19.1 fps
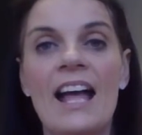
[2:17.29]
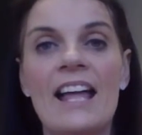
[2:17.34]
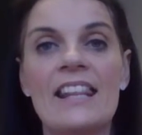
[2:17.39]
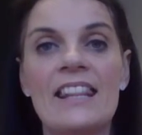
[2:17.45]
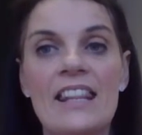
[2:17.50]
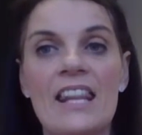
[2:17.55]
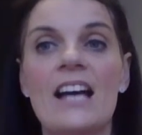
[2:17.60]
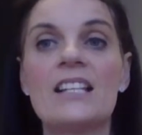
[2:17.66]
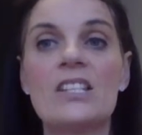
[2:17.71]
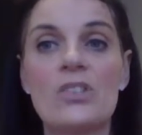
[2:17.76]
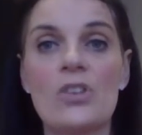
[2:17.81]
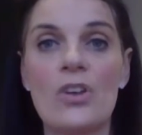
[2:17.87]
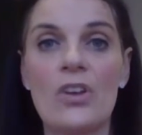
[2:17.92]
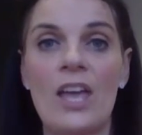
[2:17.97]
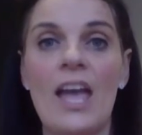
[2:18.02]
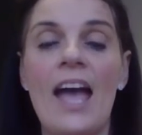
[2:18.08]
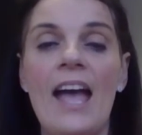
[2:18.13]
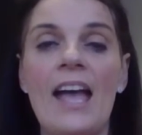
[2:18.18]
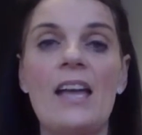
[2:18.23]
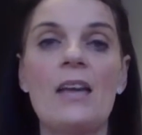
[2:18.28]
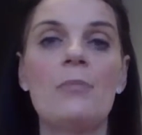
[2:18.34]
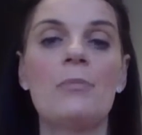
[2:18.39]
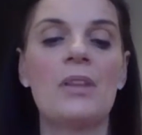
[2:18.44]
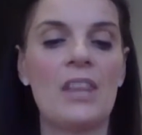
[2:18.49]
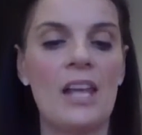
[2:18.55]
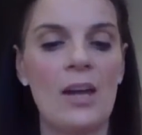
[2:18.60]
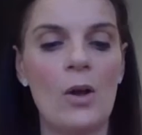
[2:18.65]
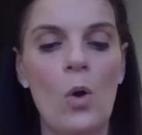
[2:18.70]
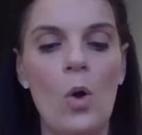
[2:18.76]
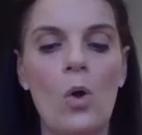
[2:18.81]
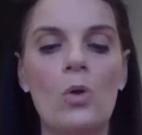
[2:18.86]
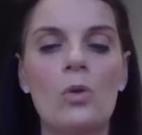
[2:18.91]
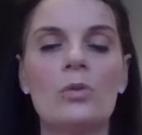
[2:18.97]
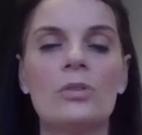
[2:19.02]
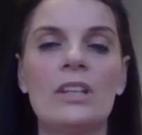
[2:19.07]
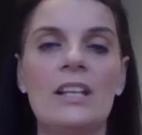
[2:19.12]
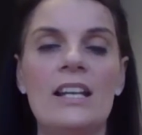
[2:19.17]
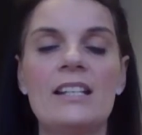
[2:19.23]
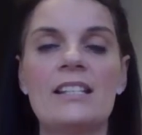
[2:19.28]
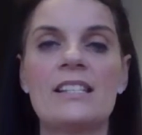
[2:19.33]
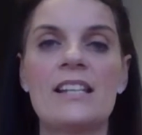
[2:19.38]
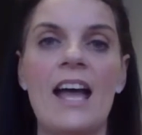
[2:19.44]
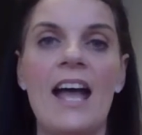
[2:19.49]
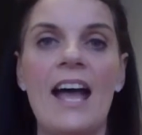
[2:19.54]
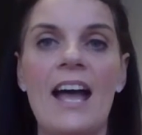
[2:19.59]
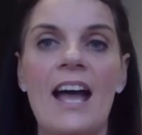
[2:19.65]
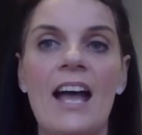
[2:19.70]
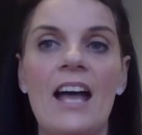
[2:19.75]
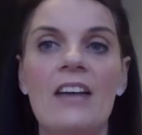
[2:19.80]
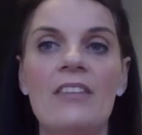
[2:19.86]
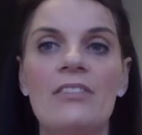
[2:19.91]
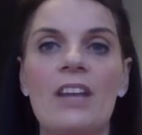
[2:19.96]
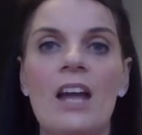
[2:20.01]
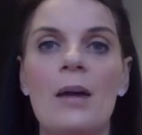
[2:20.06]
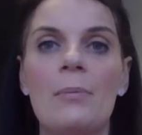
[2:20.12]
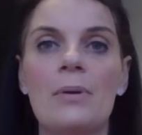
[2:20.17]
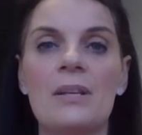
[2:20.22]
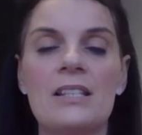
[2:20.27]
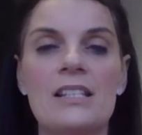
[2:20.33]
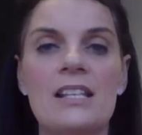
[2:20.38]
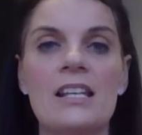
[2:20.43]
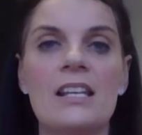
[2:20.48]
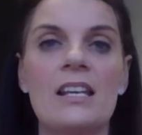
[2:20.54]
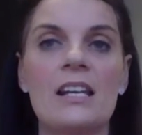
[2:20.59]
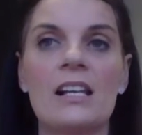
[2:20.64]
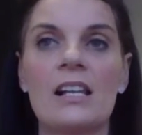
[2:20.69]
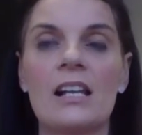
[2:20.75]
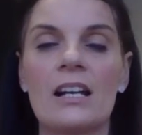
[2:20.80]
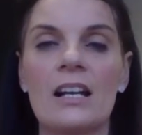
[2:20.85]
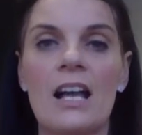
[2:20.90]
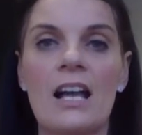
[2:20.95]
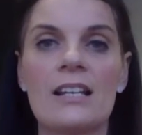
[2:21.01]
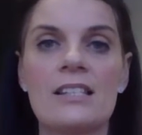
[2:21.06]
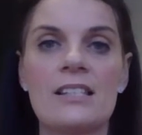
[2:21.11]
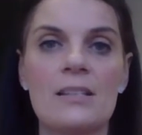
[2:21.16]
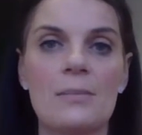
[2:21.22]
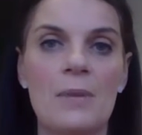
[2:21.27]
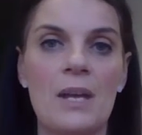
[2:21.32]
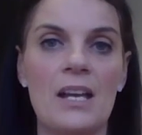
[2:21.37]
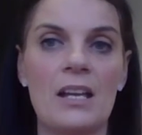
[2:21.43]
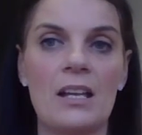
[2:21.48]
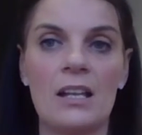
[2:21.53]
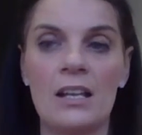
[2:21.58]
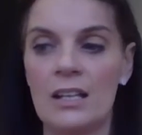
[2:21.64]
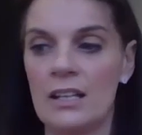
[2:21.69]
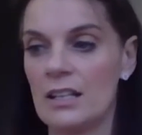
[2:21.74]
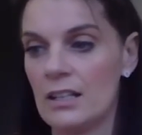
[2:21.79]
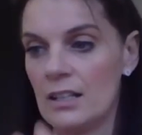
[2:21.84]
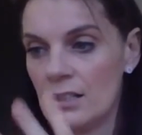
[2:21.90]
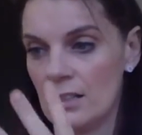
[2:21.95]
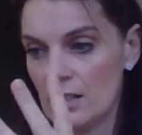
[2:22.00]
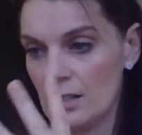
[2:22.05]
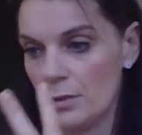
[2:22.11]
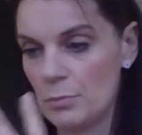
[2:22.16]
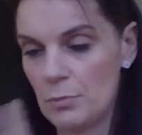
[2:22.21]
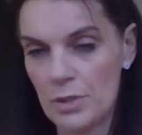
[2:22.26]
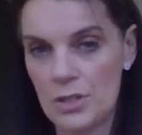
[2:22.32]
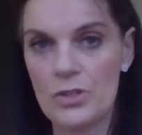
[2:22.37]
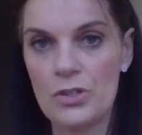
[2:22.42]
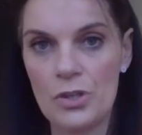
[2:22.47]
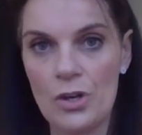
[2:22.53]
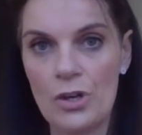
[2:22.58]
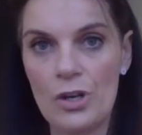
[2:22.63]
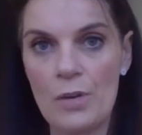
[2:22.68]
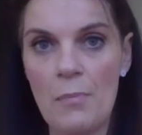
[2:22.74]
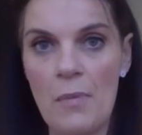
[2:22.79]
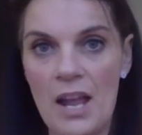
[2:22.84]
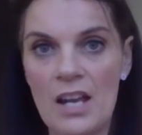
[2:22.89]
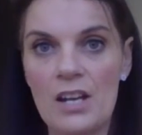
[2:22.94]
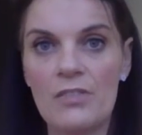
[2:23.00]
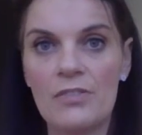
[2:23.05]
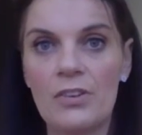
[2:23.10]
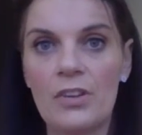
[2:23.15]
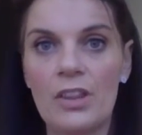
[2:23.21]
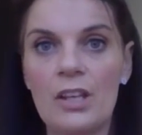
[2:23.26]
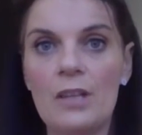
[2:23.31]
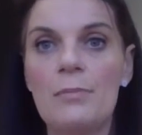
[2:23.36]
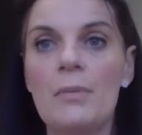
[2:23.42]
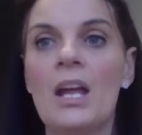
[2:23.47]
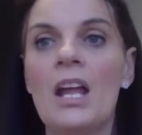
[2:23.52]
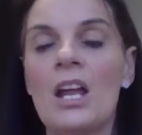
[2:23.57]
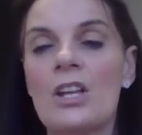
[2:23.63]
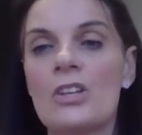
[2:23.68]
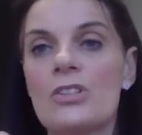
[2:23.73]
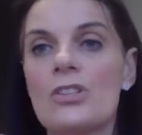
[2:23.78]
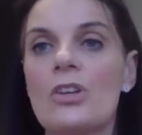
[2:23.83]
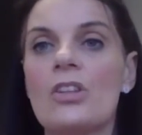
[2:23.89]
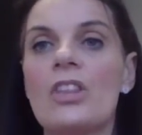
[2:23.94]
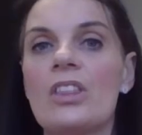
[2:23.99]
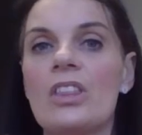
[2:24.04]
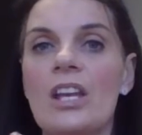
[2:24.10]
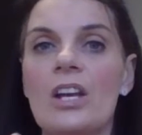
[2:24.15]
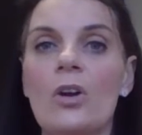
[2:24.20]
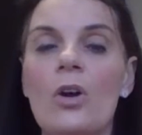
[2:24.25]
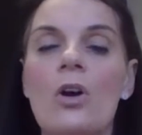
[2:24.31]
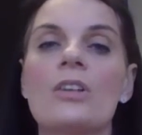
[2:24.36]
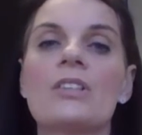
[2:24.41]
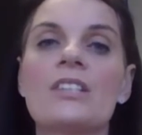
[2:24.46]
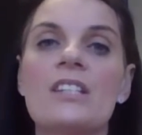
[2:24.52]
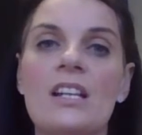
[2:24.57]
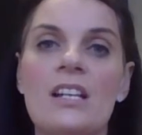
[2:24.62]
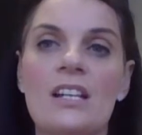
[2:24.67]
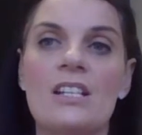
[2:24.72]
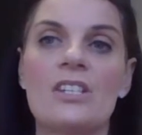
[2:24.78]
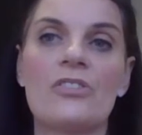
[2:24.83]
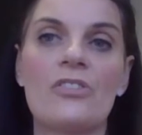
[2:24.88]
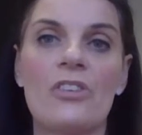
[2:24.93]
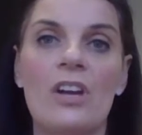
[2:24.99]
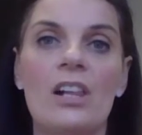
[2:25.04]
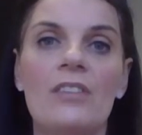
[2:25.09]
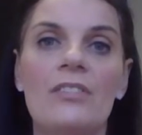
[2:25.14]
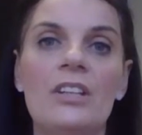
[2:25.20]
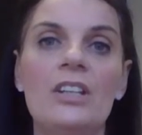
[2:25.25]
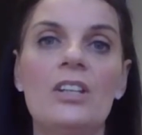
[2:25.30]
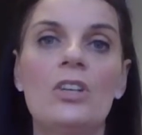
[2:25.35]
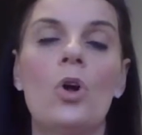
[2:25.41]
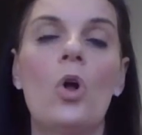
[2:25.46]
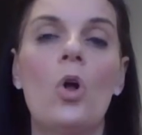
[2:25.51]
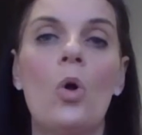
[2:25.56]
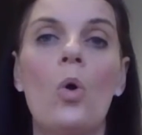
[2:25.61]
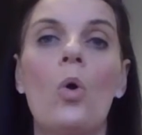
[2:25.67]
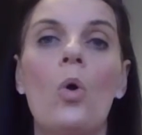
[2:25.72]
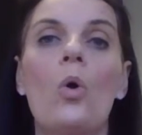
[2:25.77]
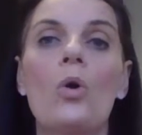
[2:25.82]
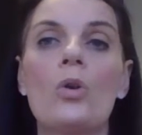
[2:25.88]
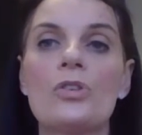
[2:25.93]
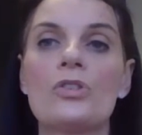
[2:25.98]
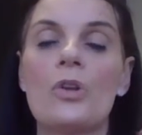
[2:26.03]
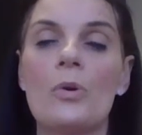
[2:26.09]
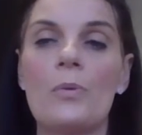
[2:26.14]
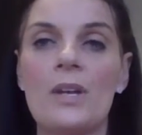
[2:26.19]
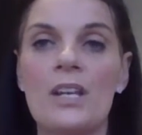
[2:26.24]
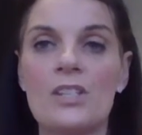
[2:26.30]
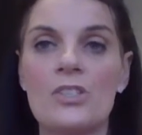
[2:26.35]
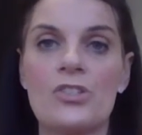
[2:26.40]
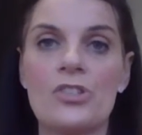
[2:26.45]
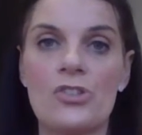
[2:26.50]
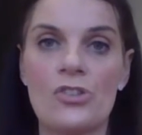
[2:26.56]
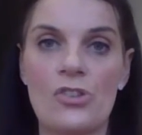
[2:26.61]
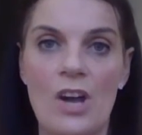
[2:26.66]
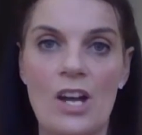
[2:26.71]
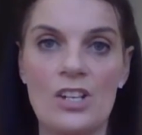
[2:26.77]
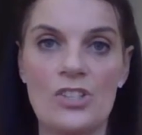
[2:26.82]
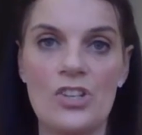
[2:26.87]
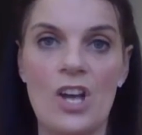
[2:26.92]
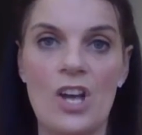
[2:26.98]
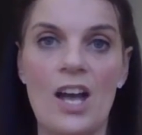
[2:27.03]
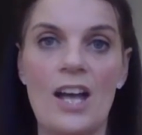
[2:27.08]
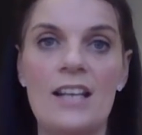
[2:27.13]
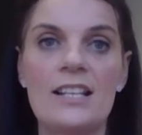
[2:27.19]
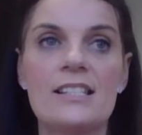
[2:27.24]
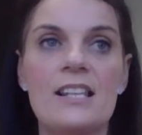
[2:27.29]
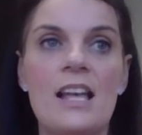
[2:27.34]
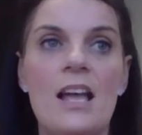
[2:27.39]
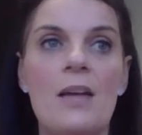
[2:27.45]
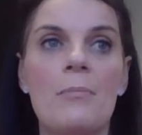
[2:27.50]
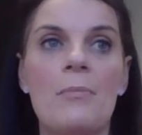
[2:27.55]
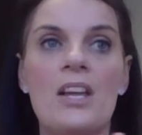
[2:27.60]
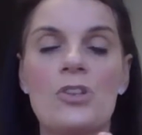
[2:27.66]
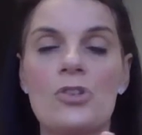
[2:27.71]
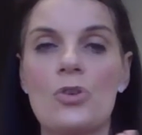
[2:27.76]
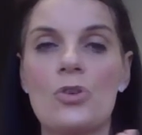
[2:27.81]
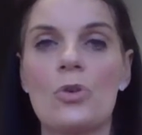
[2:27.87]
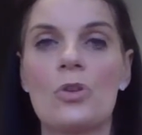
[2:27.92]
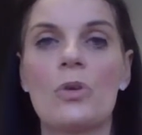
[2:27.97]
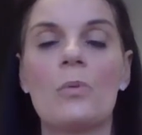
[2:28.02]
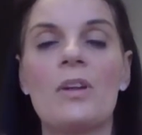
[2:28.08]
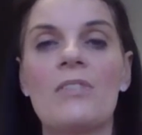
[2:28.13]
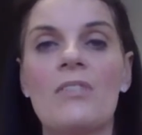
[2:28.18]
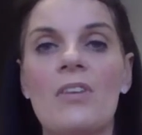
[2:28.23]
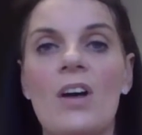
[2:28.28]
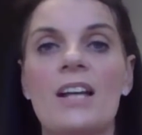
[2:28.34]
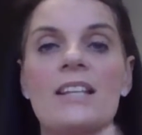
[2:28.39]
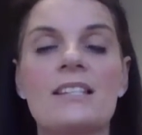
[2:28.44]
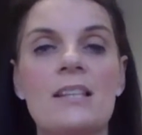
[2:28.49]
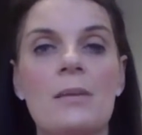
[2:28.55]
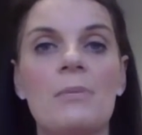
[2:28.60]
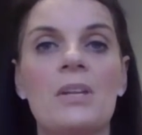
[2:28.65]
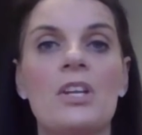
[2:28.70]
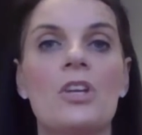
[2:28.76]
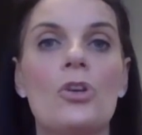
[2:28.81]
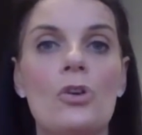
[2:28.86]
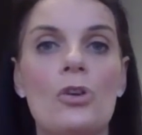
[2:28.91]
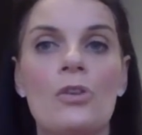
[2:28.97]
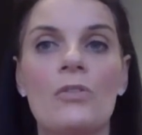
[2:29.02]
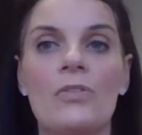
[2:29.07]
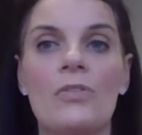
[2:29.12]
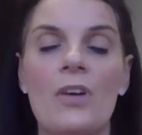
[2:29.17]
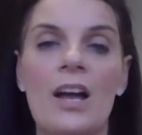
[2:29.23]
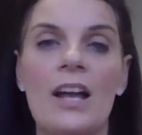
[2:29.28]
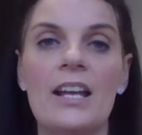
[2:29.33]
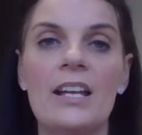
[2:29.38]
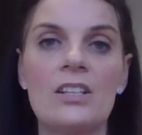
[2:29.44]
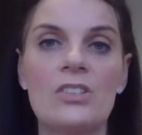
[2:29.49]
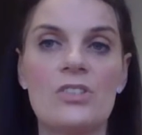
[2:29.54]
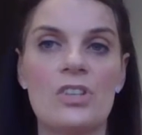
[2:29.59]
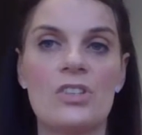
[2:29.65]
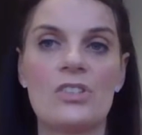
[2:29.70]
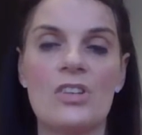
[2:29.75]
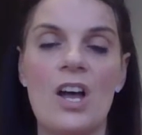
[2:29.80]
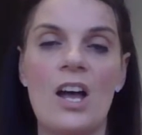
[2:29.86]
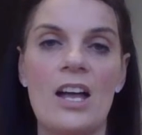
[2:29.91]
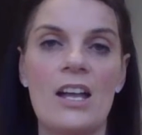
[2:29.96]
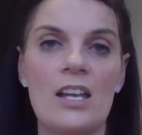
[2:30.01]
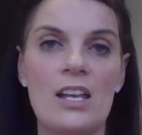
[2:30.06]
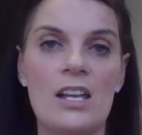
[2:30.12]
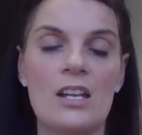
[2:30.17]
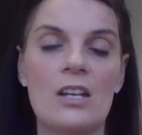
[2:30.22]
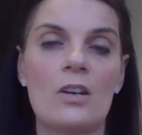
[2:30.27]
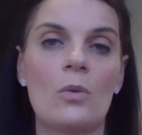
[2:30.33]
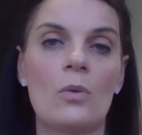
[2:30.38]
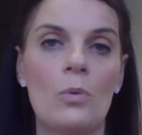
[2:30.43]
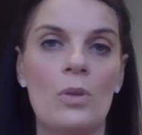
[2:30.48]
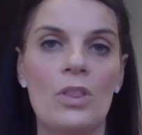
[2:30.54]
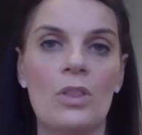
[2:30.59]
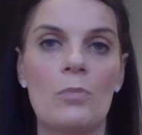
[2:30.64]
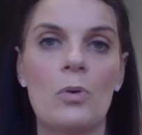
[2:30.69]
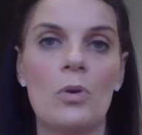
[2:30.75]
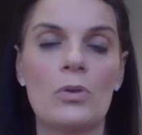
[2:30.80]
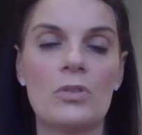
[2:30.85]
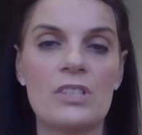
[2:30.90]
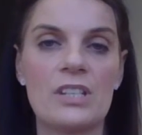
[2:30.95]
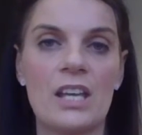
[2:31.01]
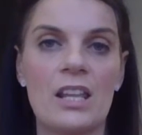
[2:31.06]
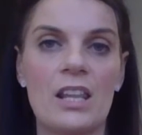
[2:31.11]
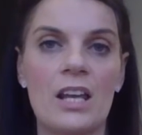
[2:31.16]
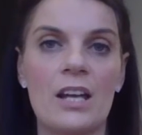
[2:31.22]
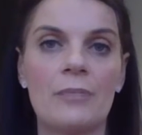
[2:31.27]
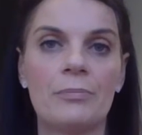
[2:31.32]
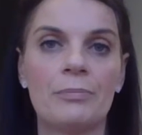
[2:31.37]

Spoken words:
That's okay, but they all need to have a particular customer persona made for them so that their content is relevant, or so we can strategize and make sure that we find something unifying to tie in with them all together.